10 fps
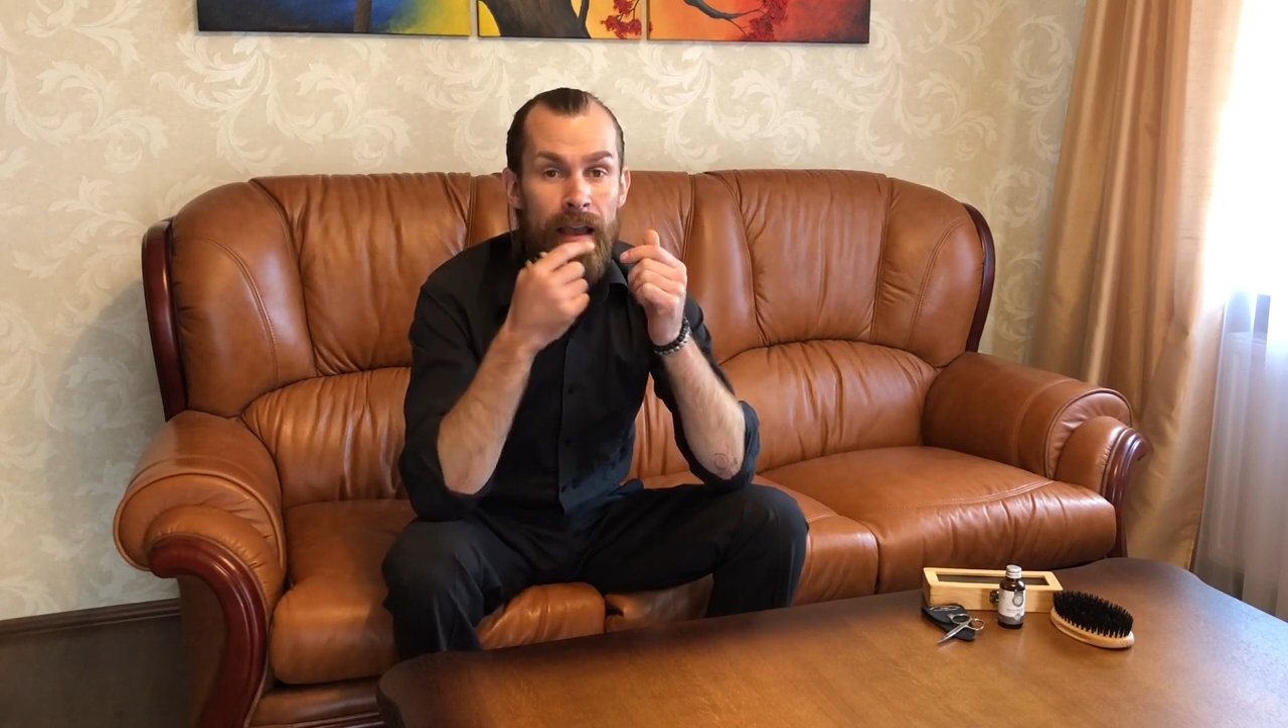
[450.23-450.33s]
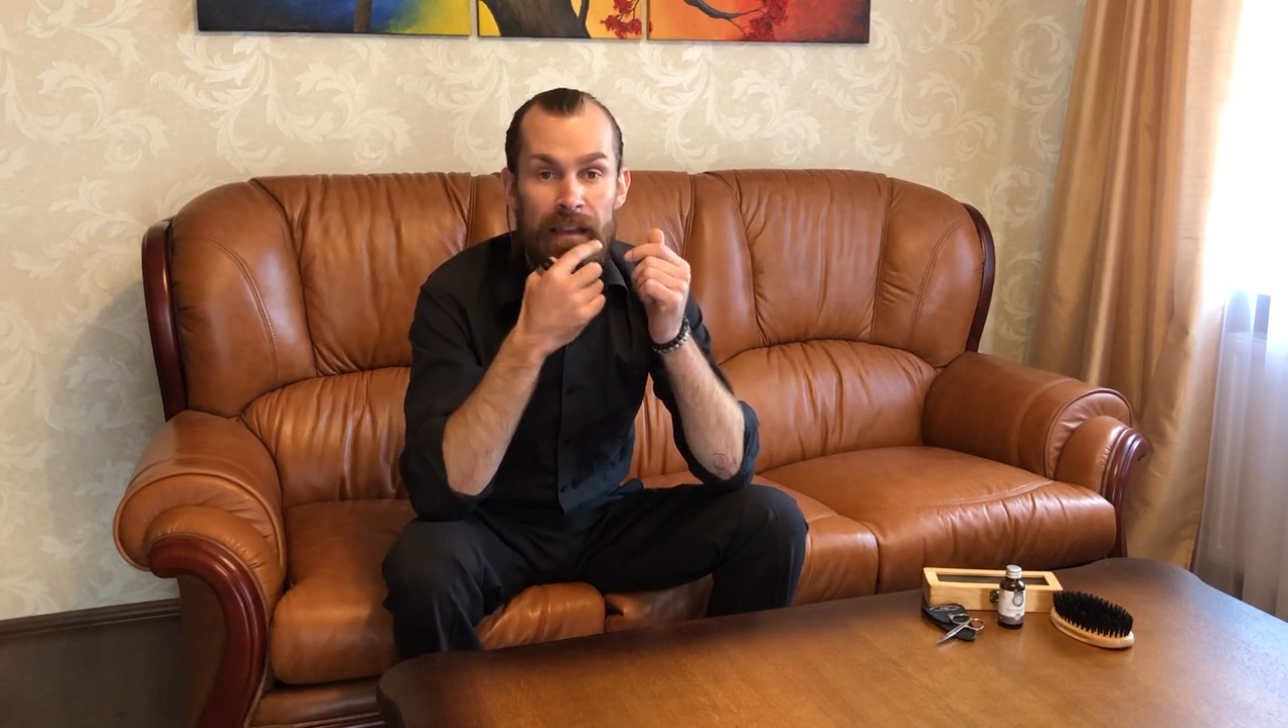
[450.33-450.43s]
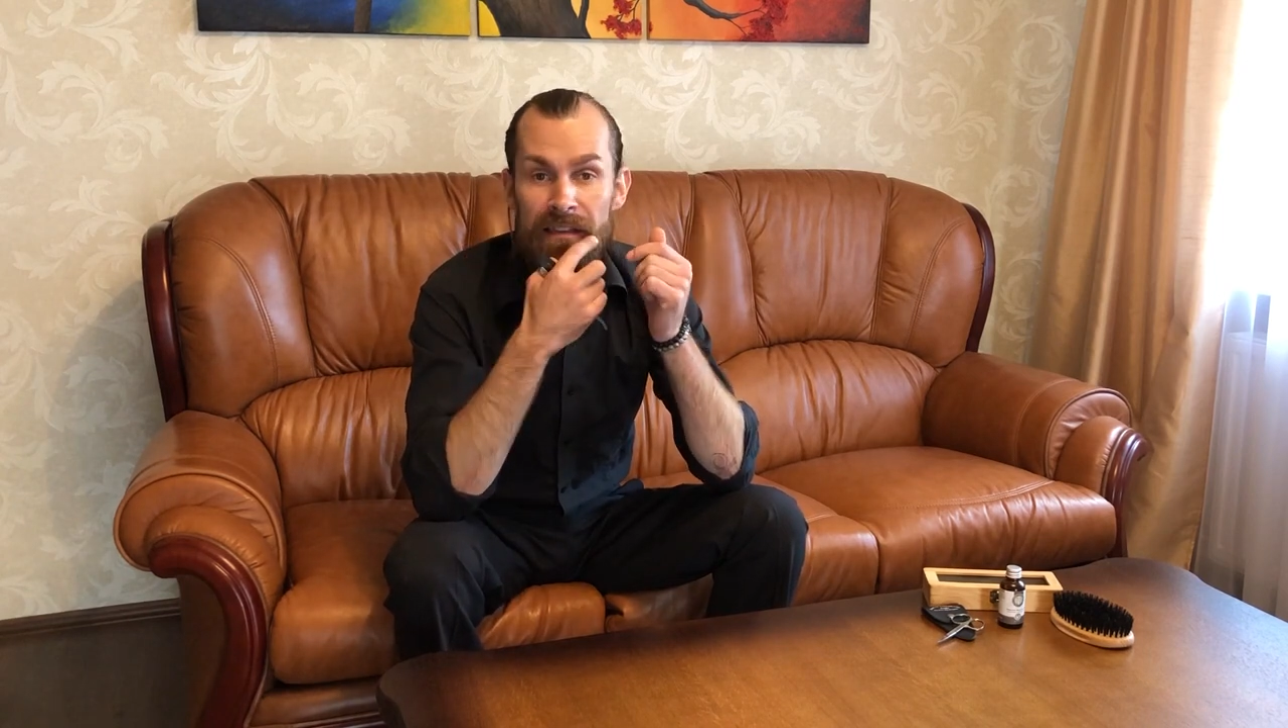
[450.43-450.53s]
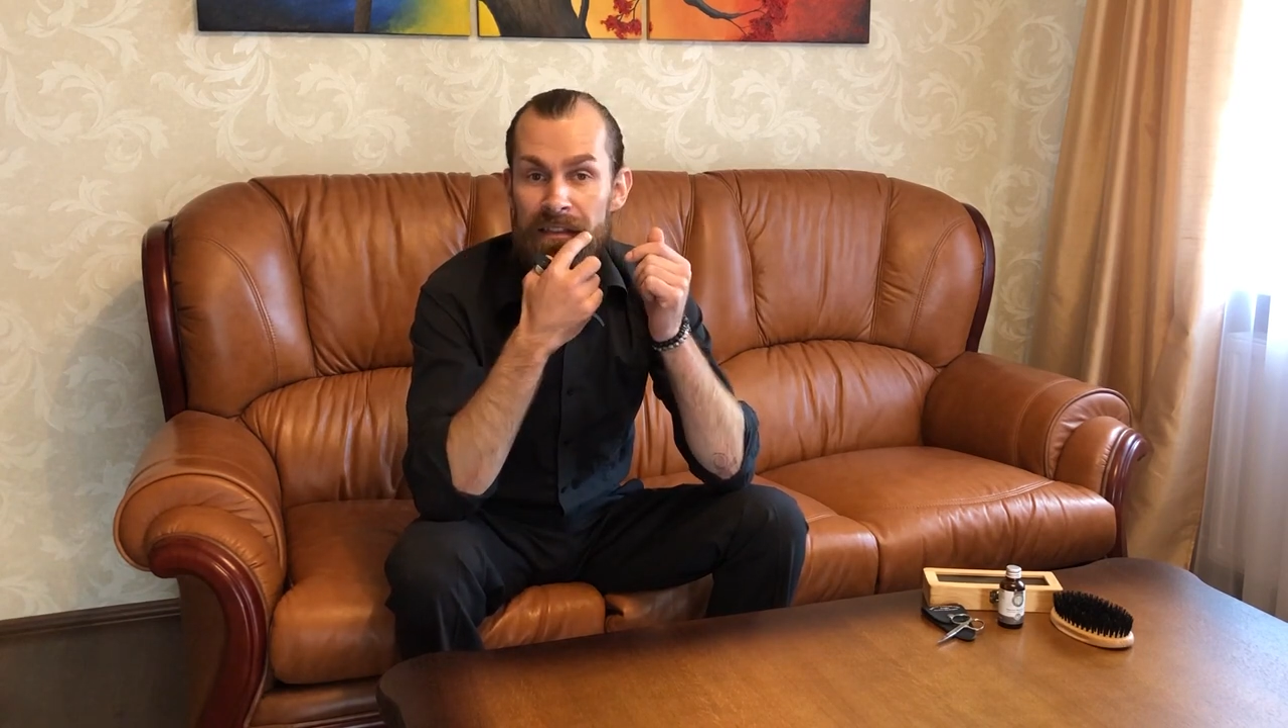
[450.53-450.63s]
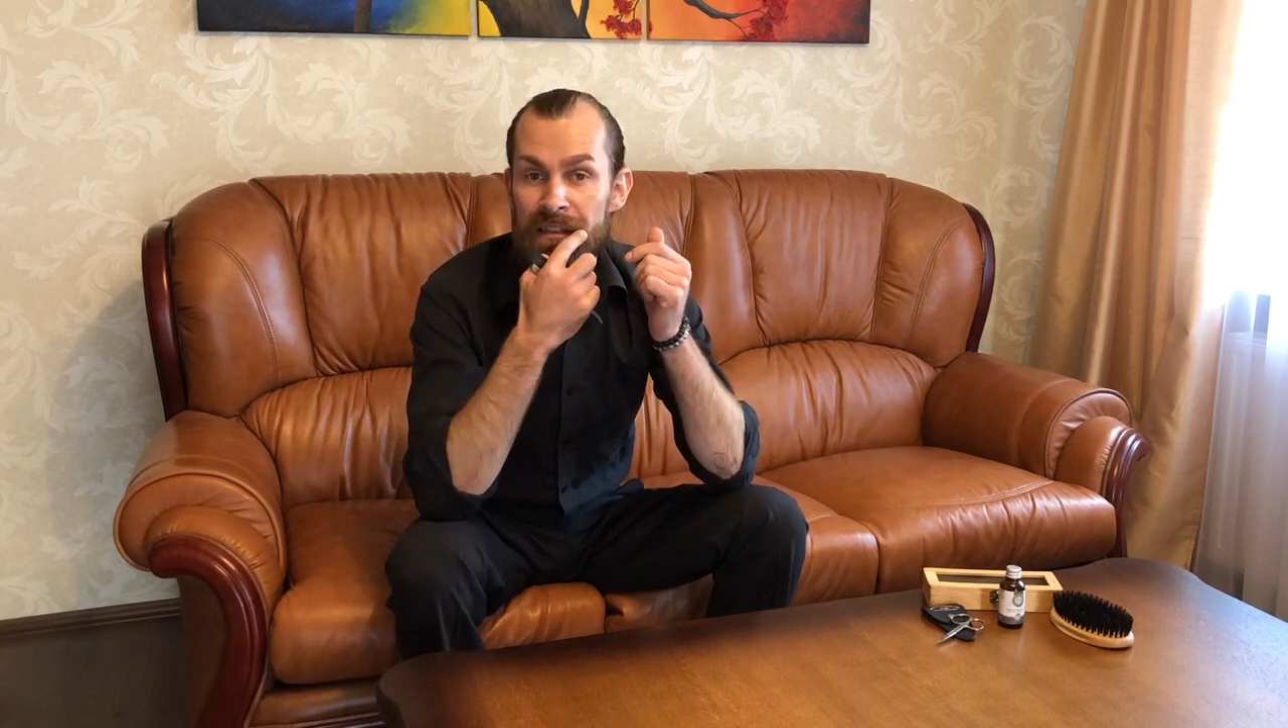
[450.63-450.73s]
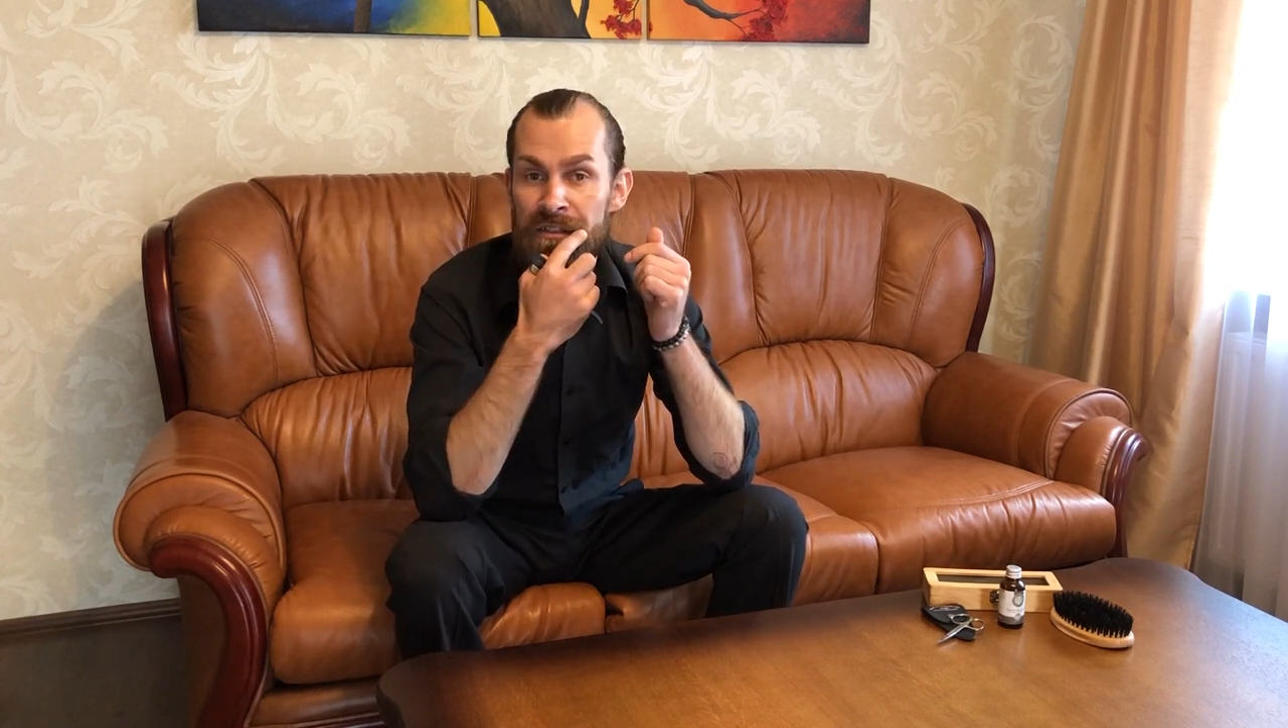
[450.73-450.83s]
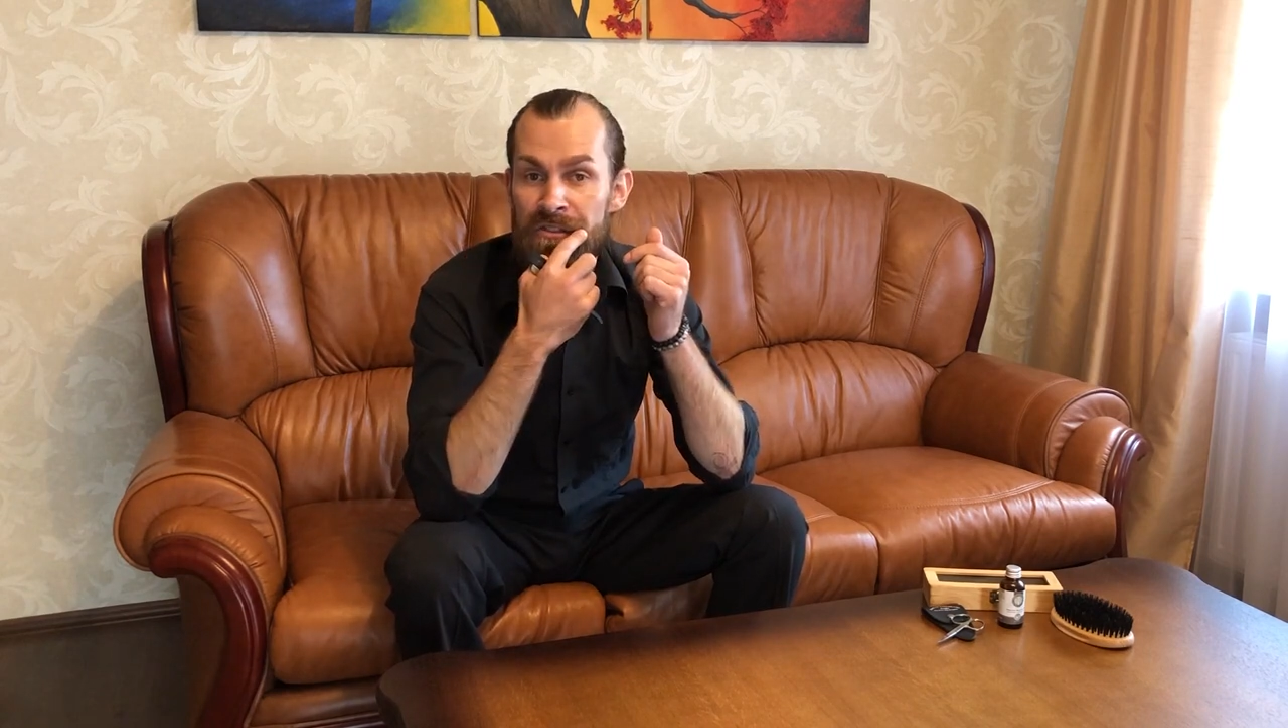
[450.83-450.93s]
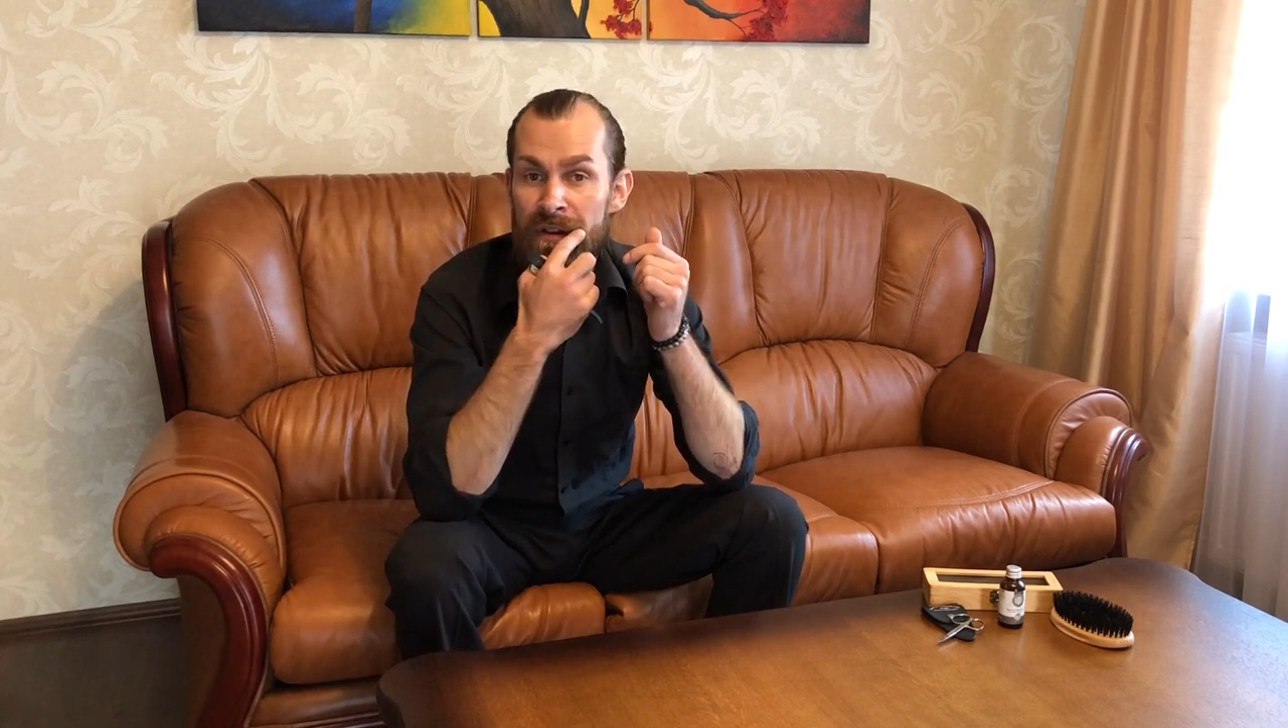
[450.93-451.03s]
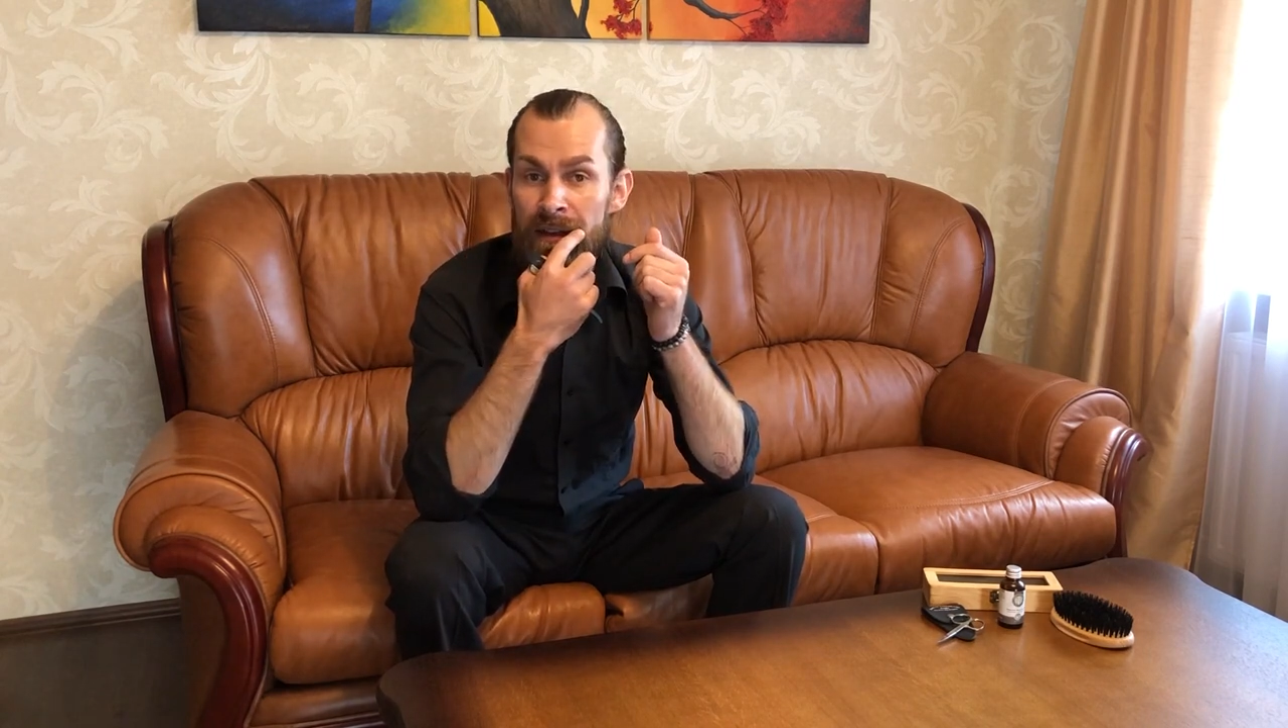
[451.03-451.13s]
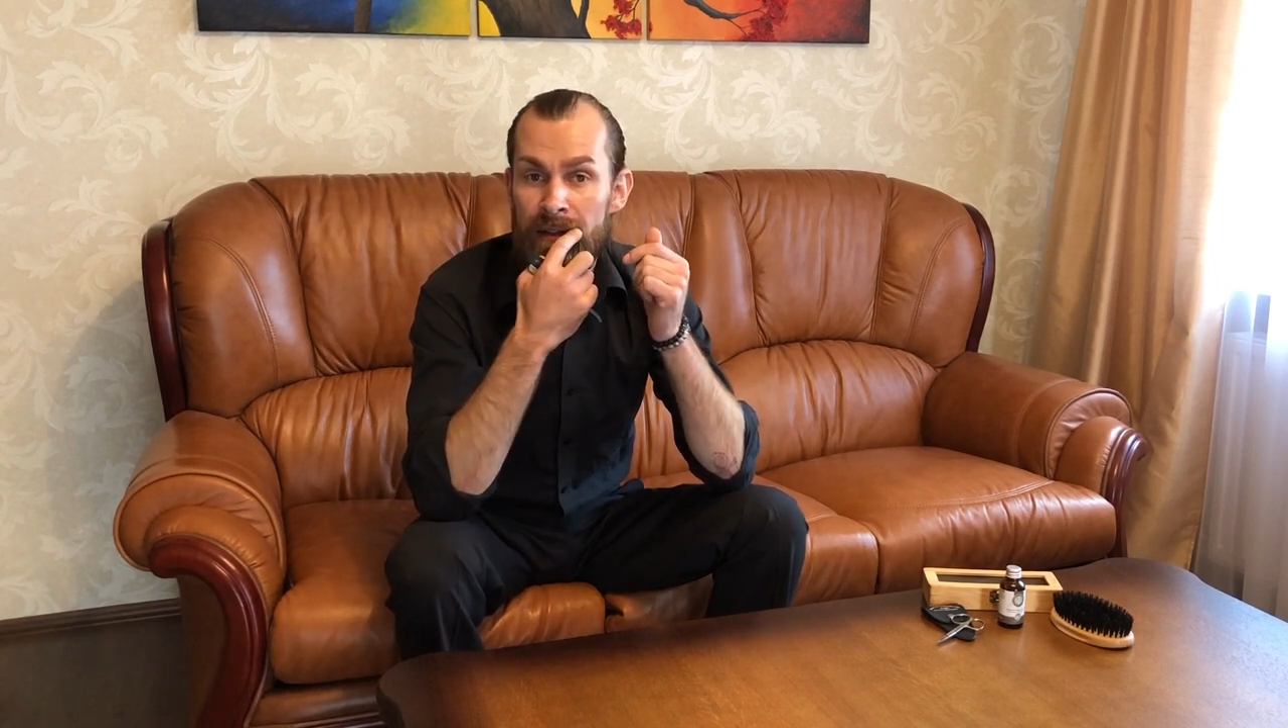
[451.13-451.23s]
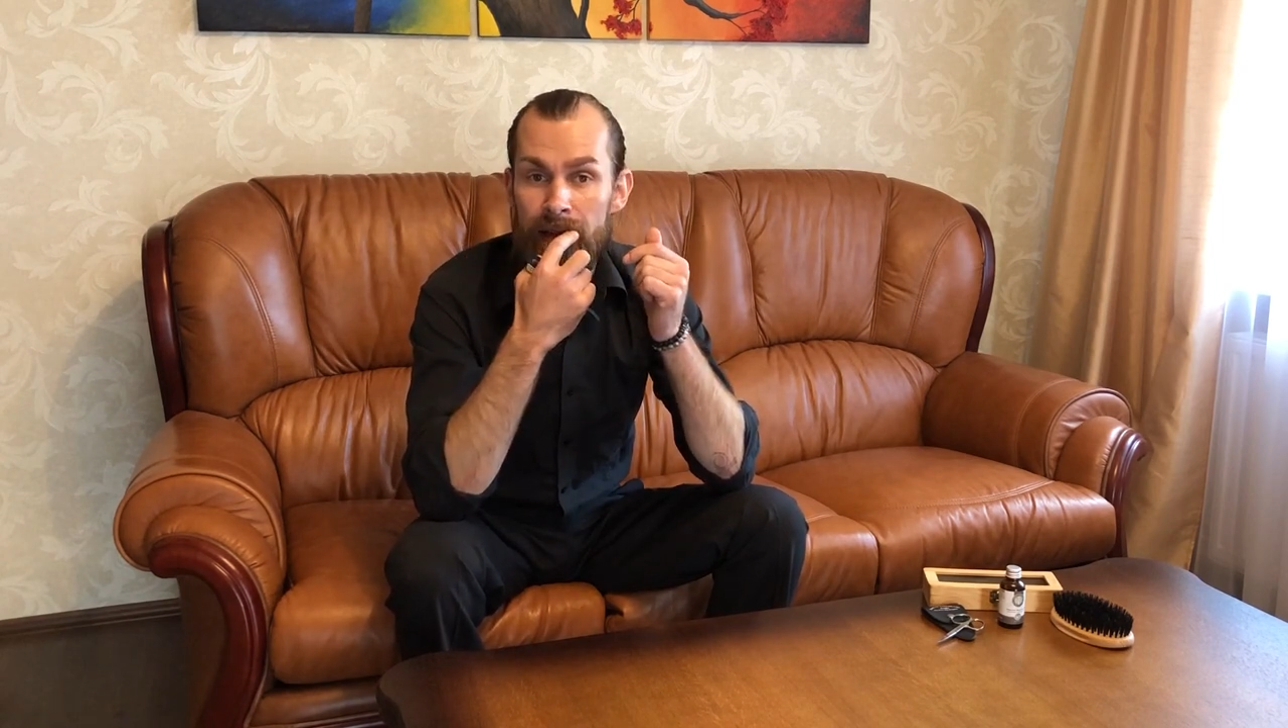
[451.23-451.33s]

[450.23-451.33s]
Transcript: and cut a straight